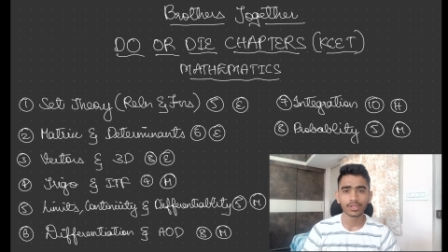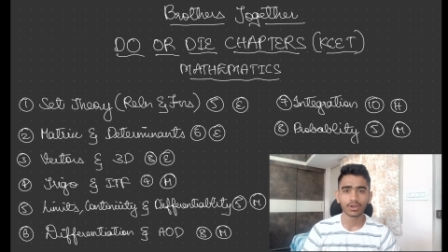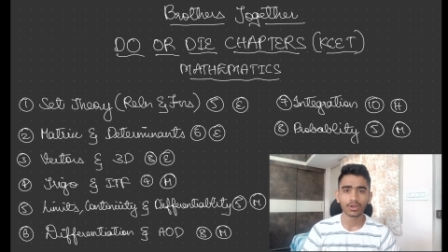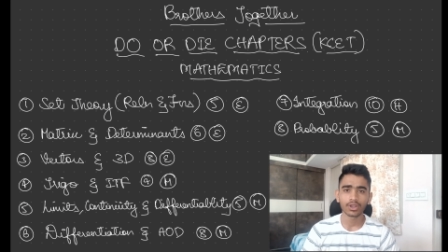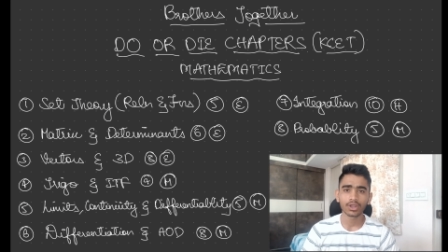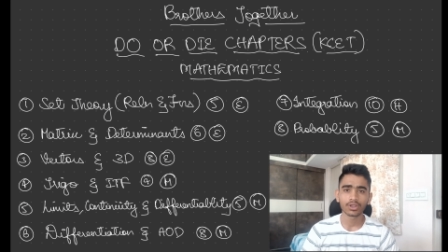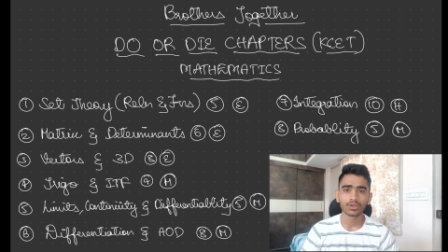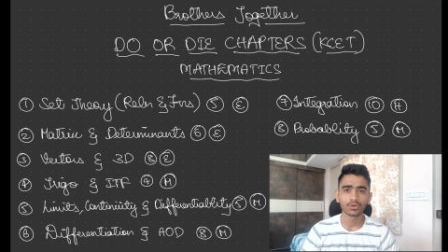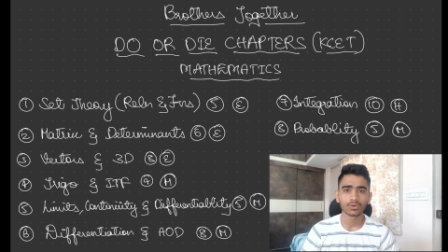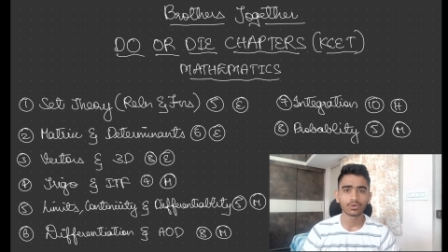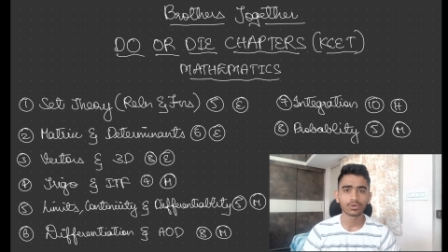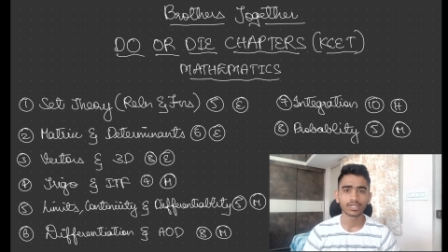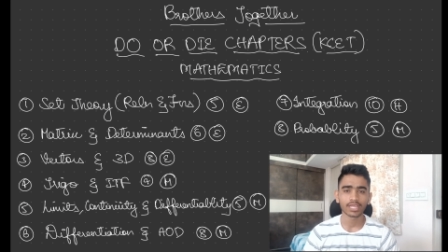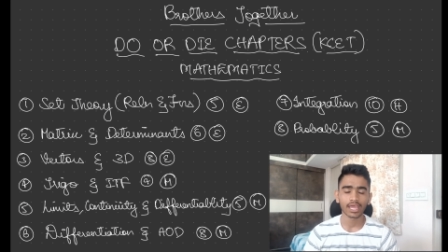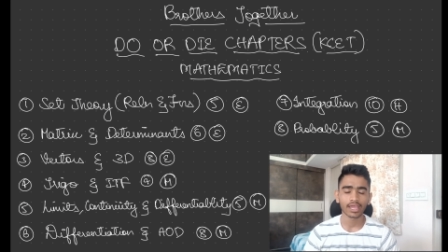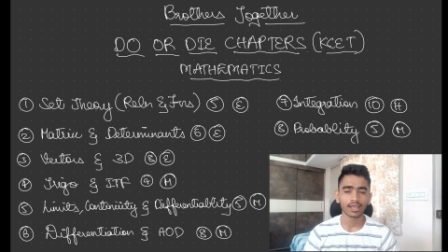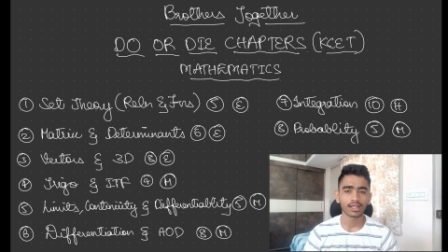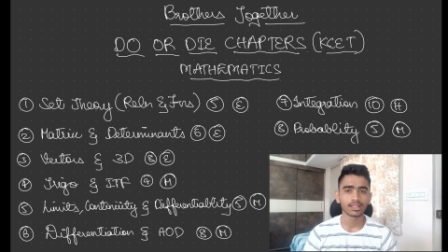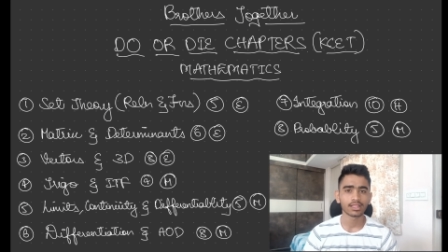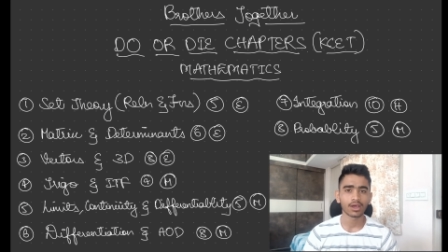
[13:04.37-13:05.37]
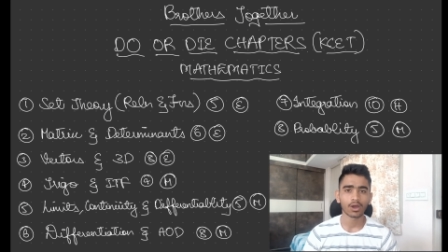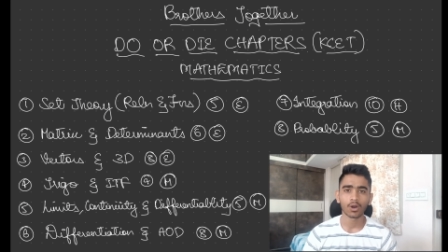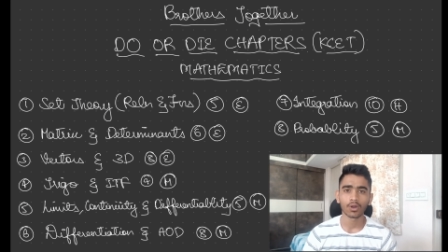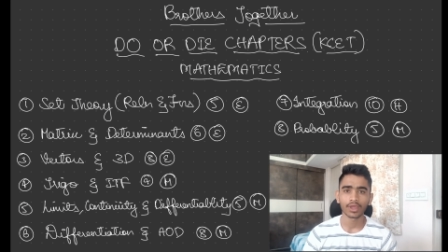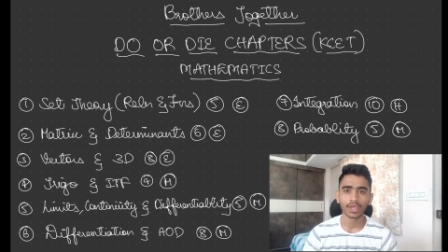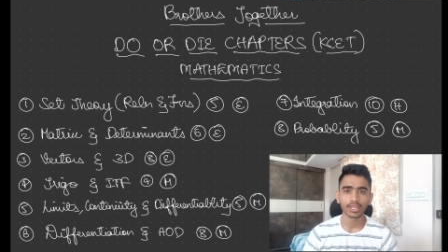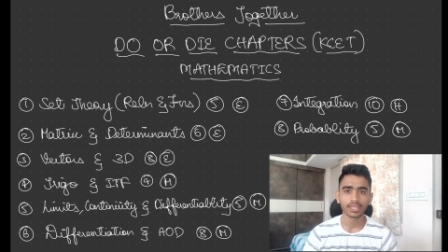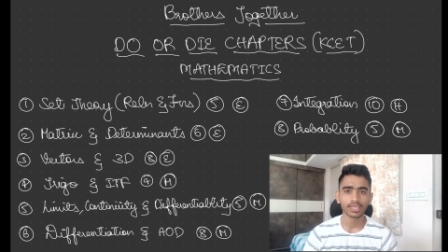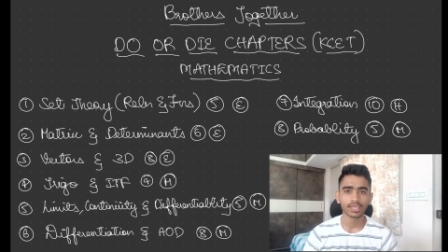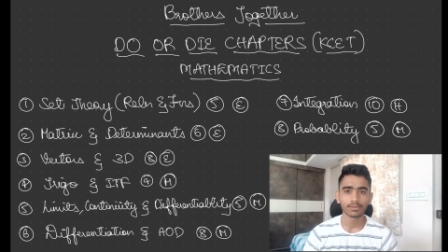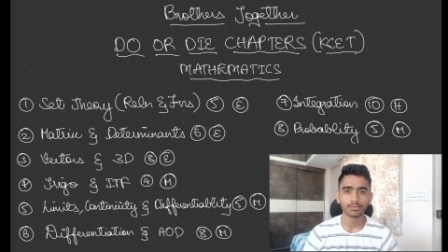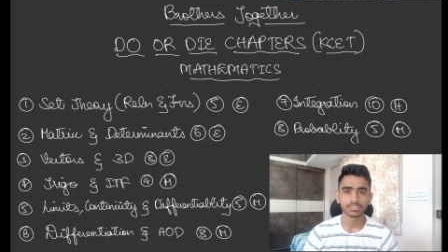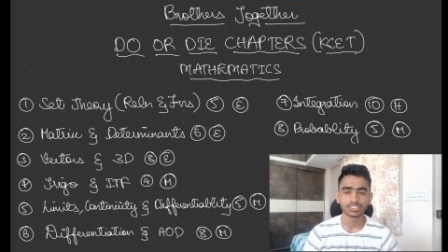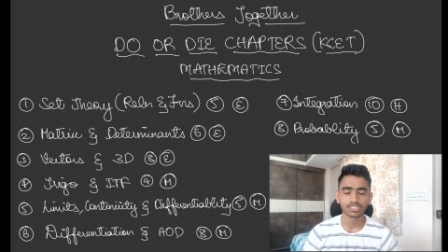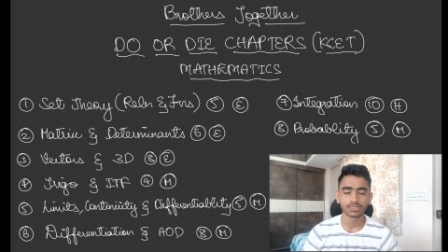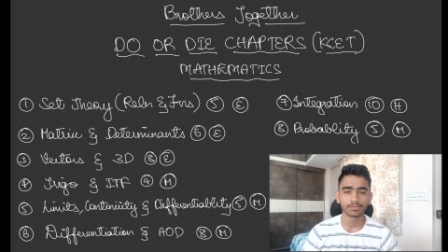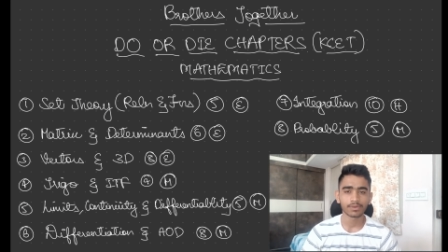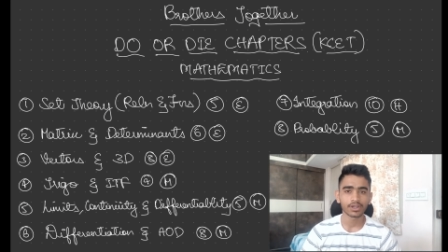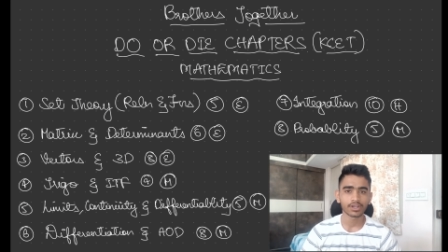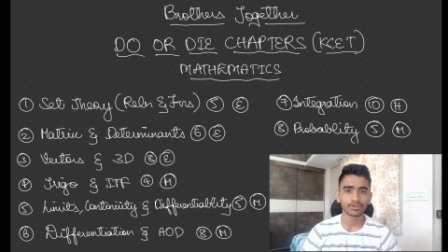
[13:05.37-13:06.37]
in order to tackle the organic
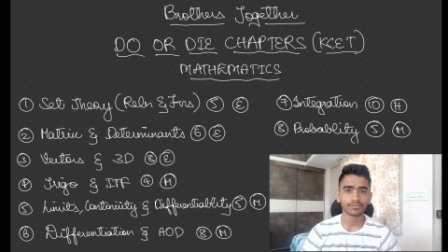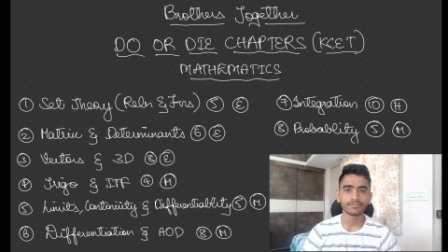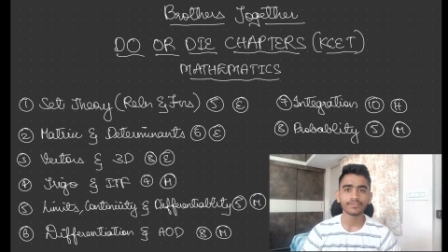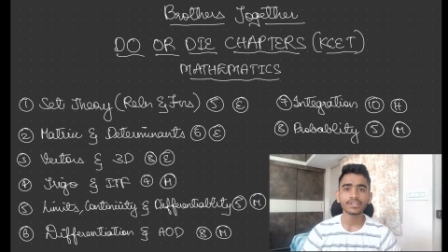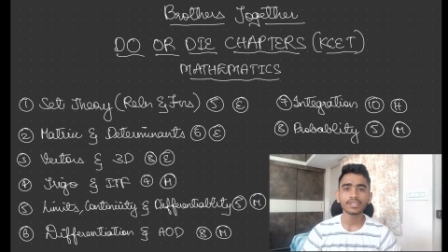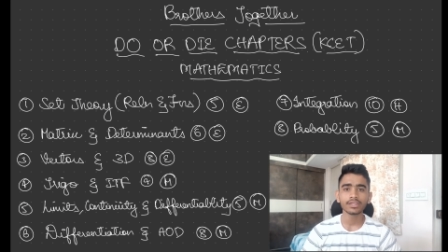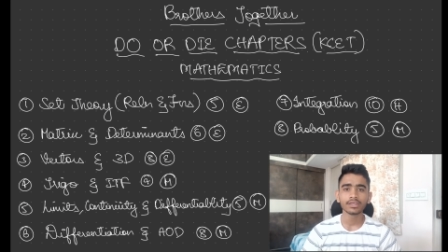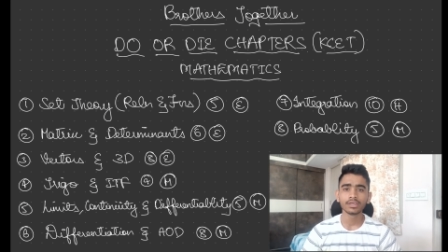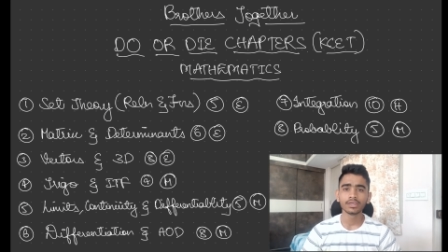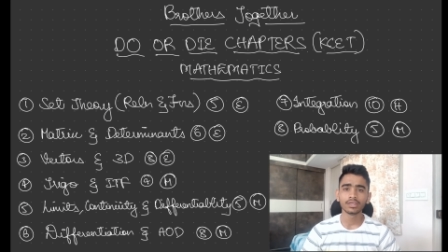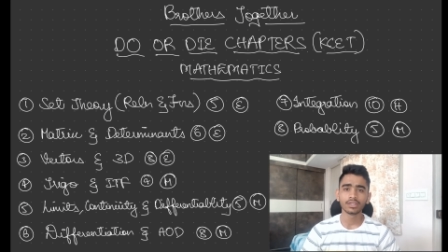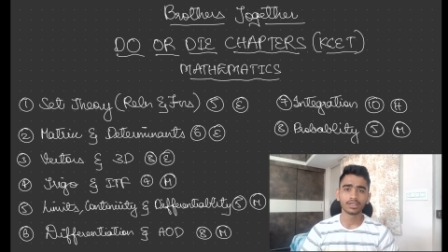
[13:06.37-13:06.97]
chemistry part of it.